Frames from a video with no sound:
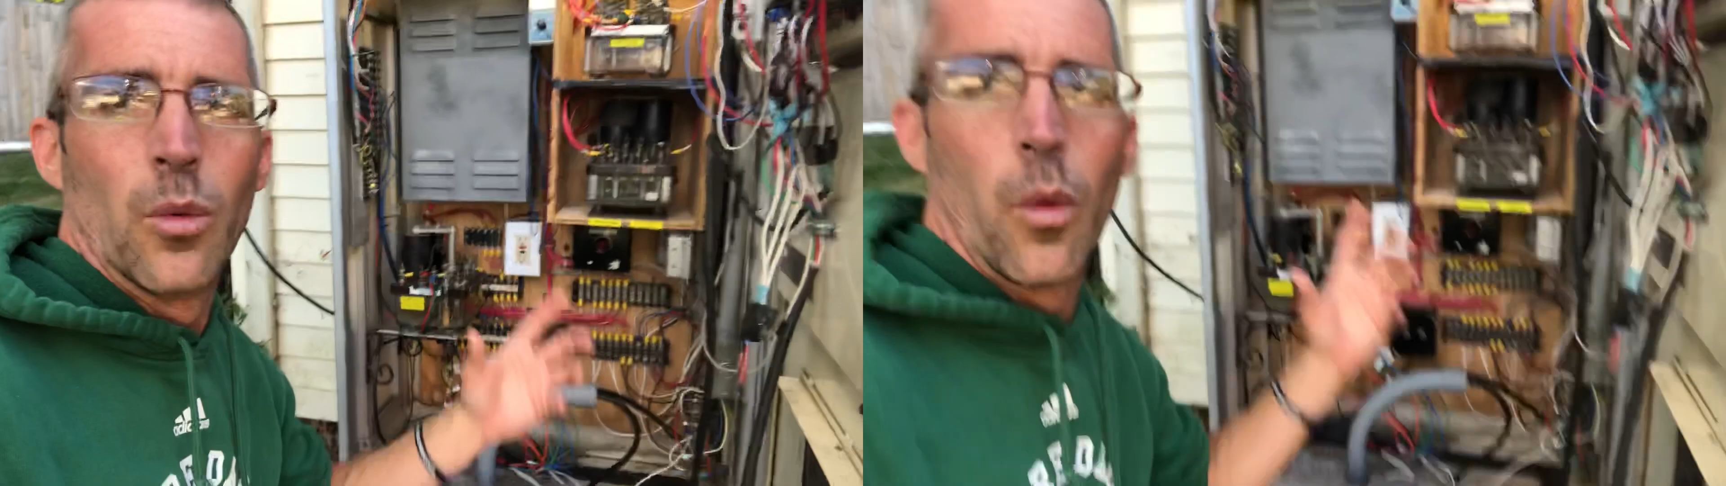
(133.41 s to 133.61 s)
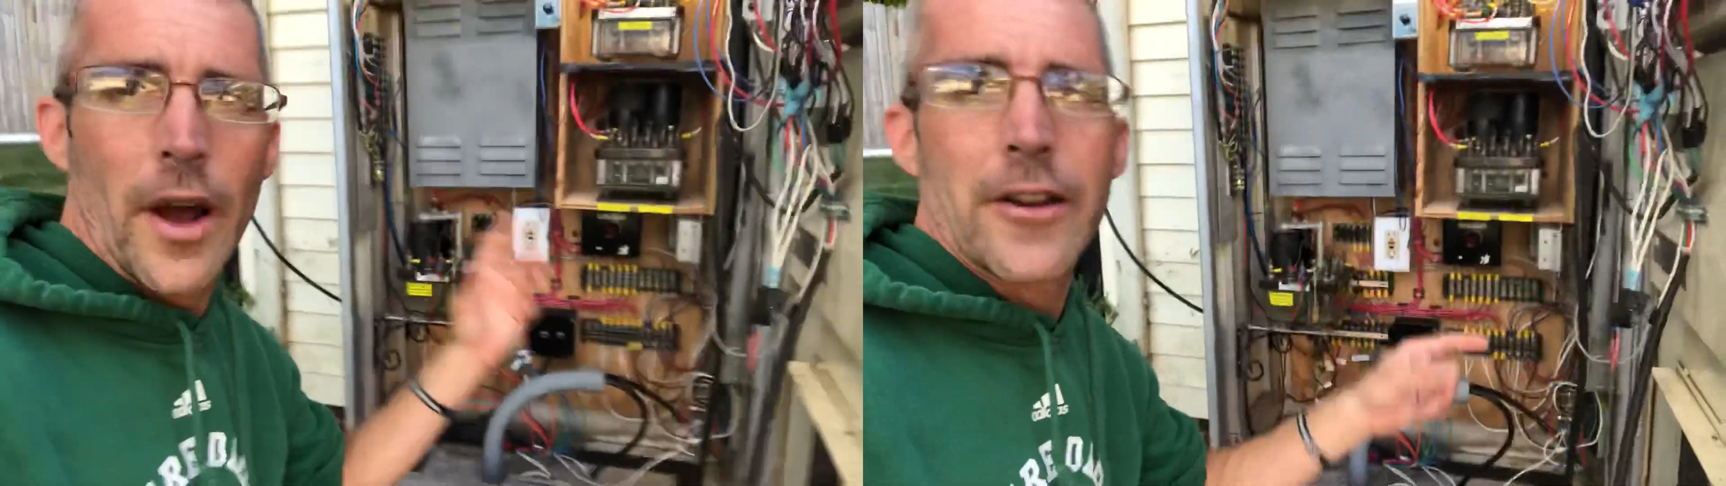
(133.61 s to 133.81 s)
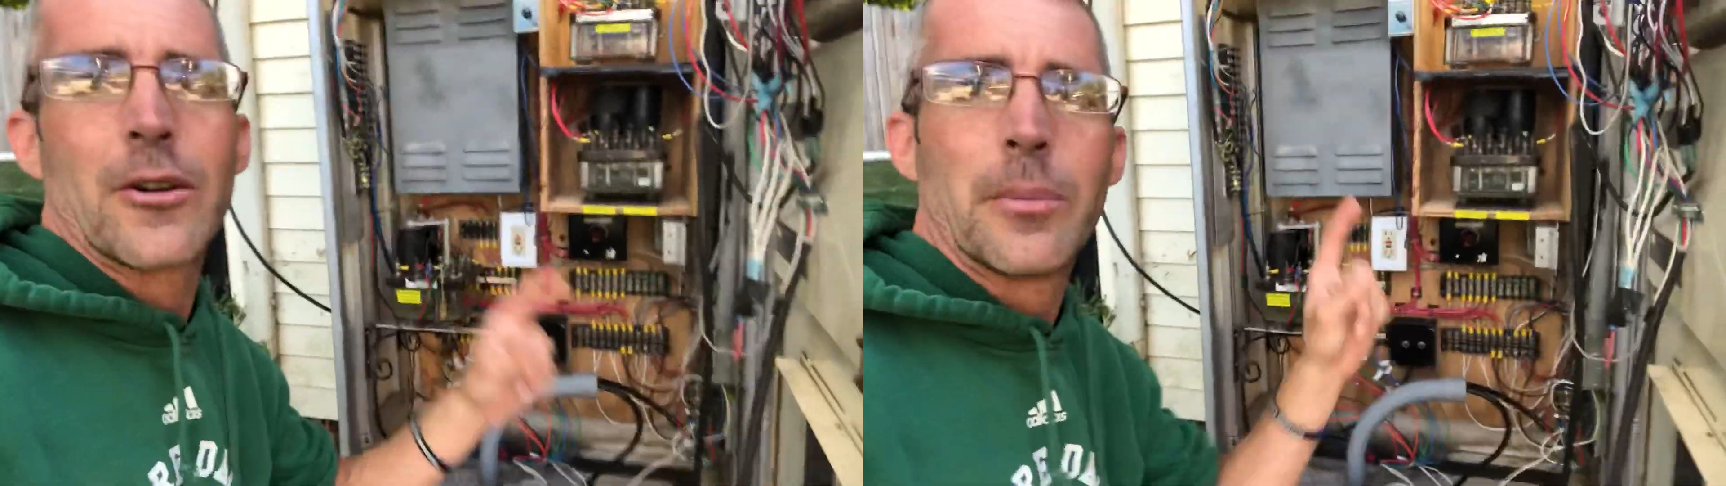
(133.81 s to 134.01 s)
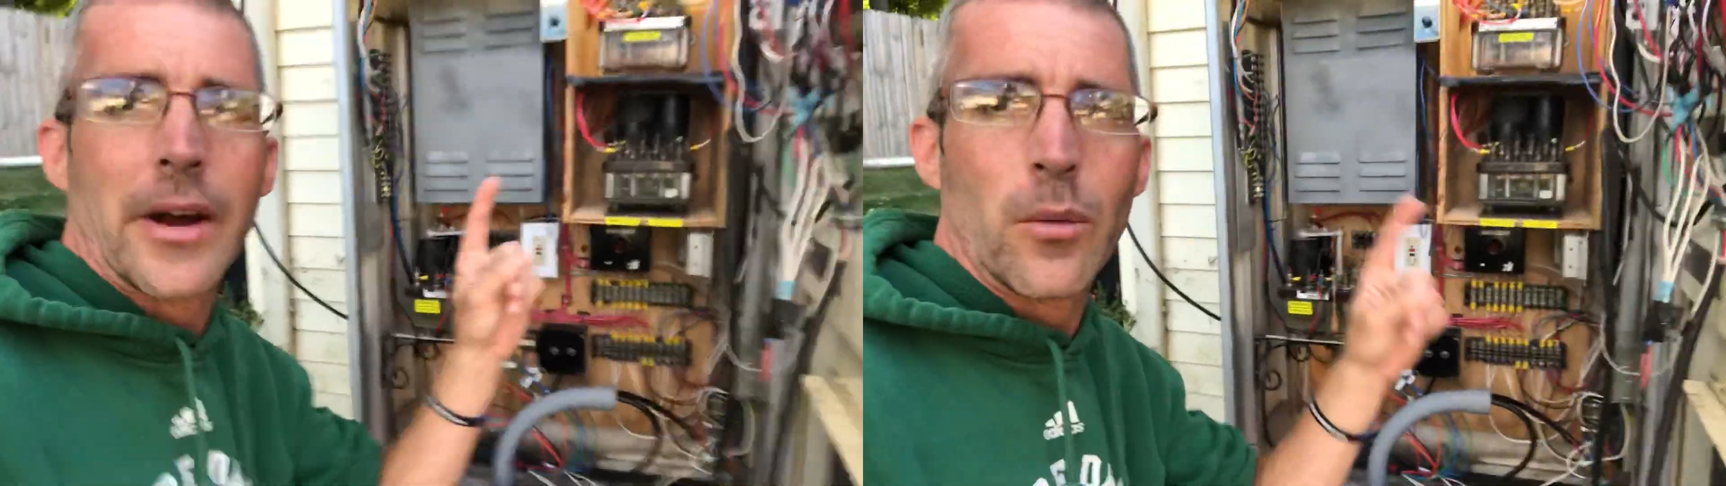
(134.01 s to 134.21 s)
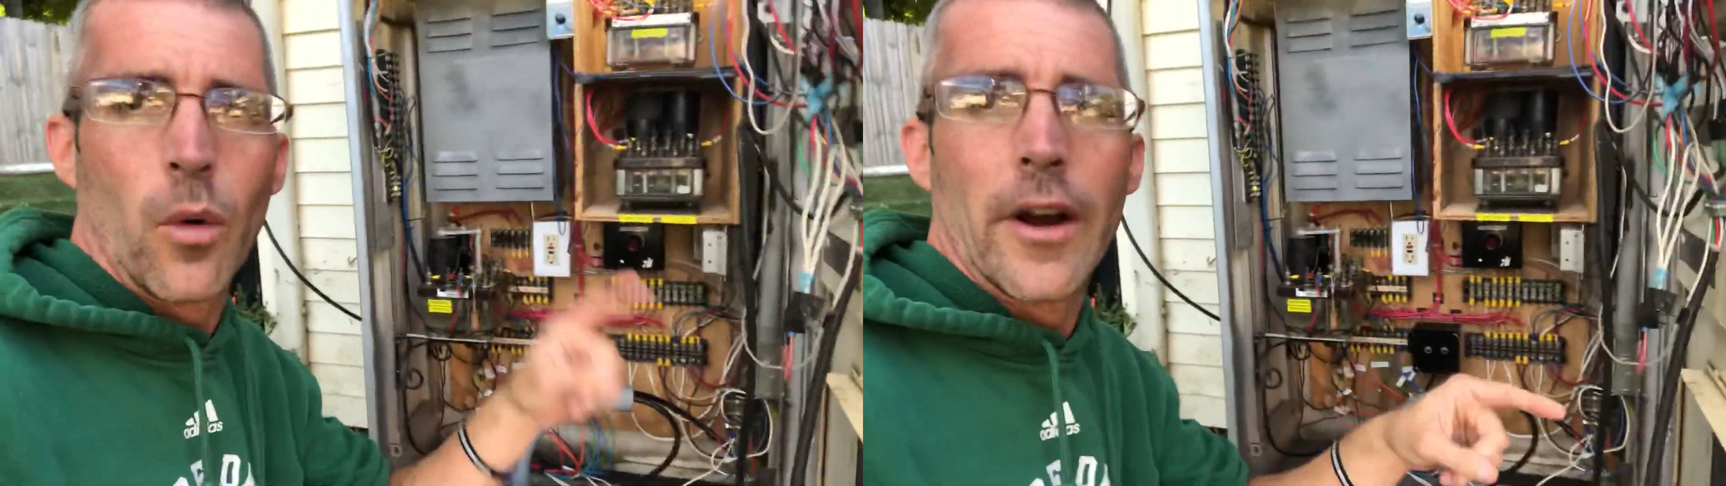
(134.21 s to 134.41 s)
wire
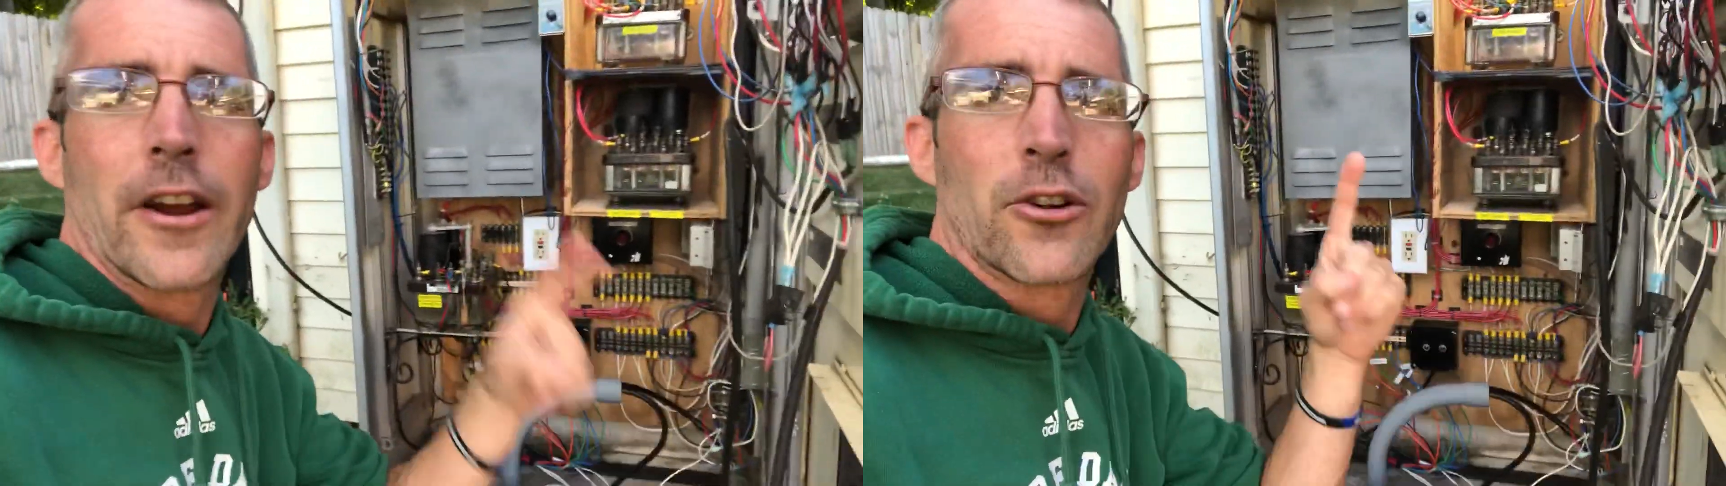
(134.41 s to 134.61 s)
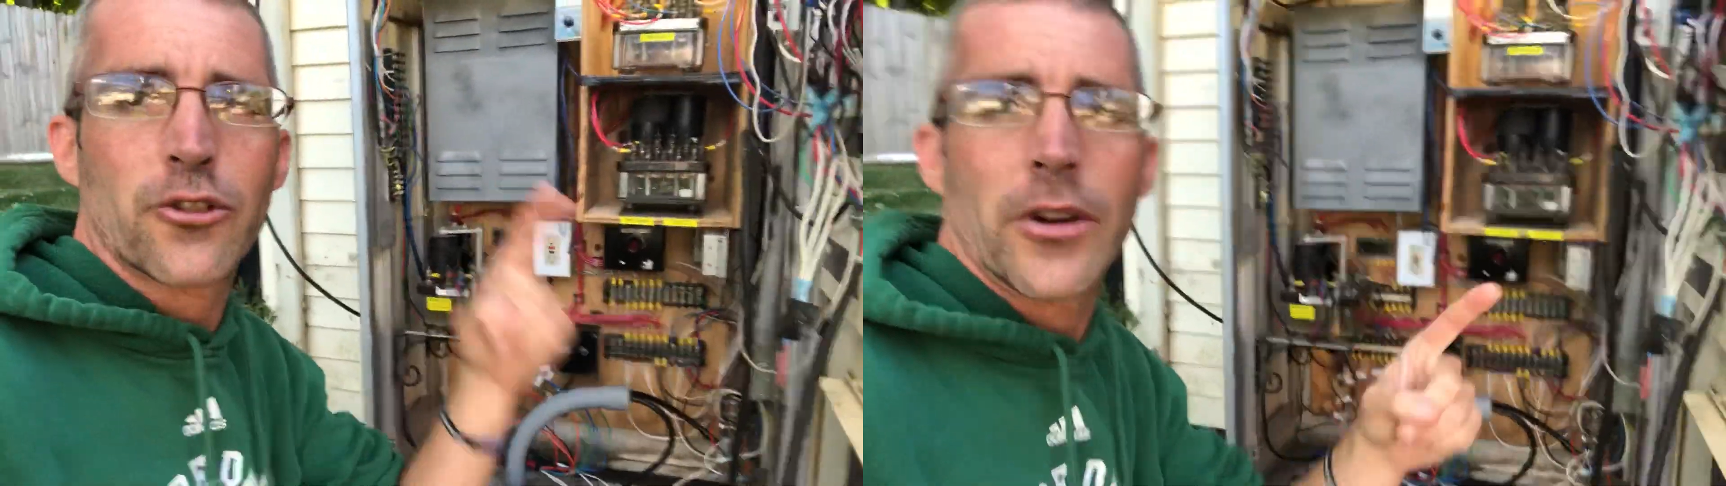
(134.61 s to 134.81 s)
by wire and